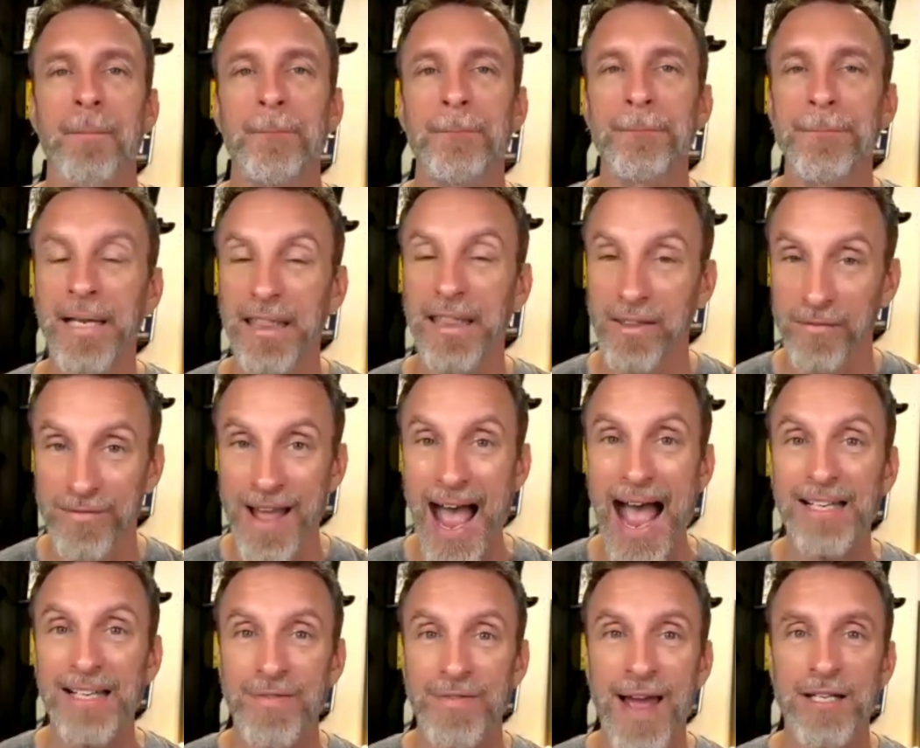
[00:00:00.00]
but the
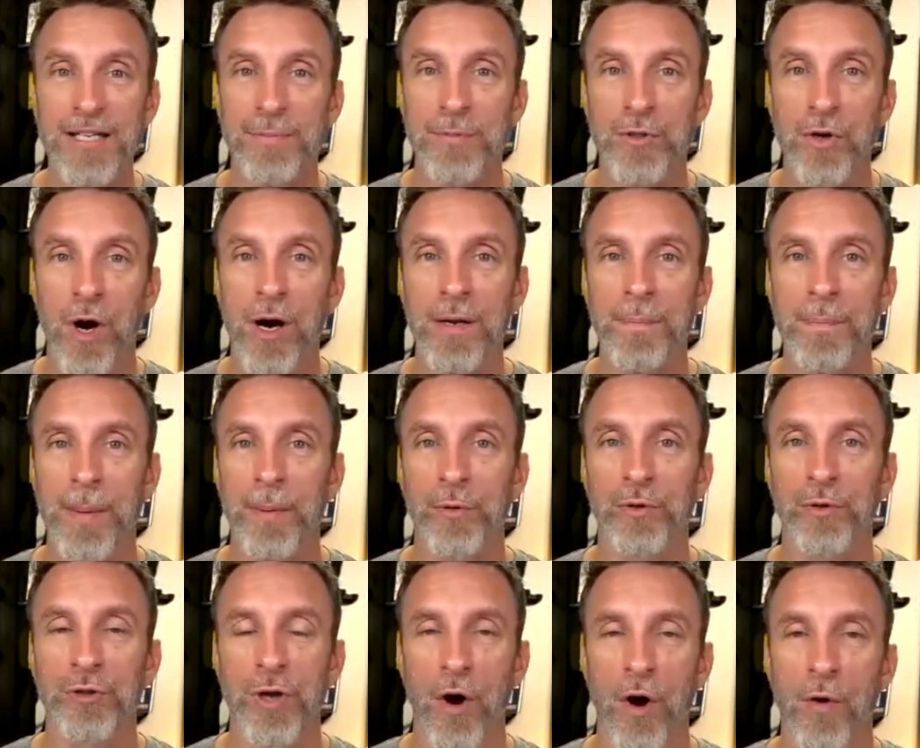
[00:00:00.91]
vast, vast majority of people
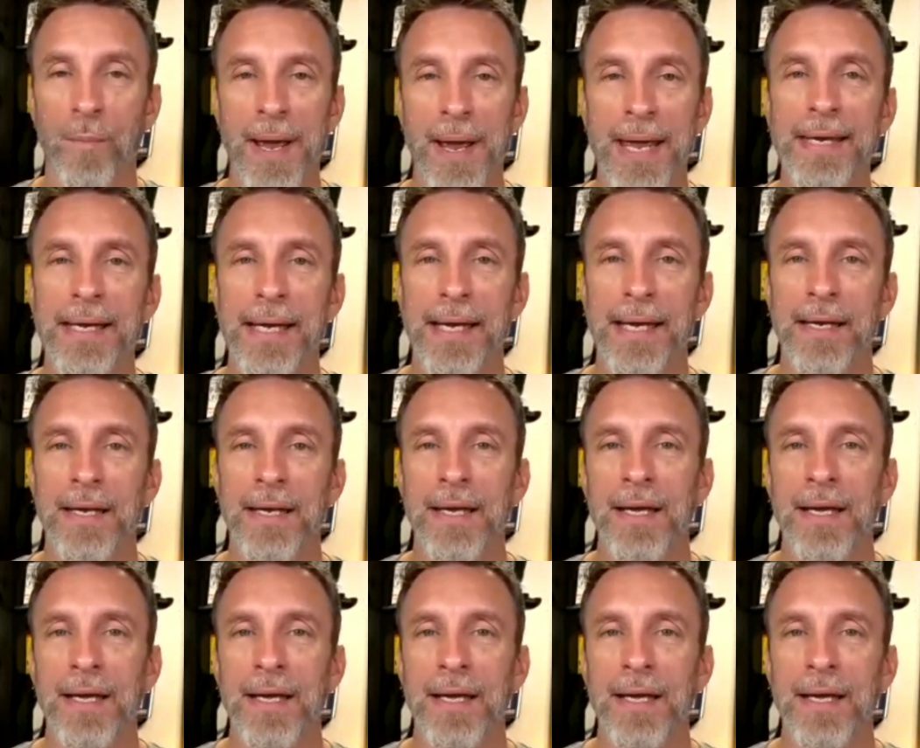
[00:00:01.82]
don't make it.